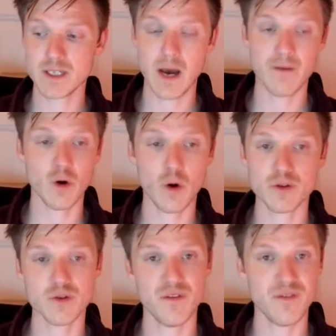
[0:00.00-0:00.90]
have
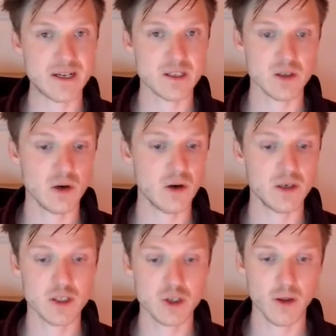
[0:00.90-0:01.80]
causal effects on
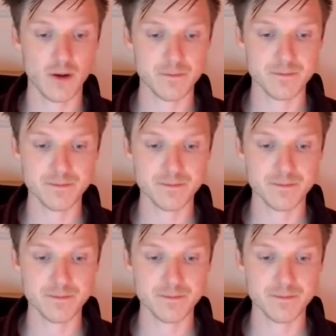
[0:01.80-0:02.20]
each other.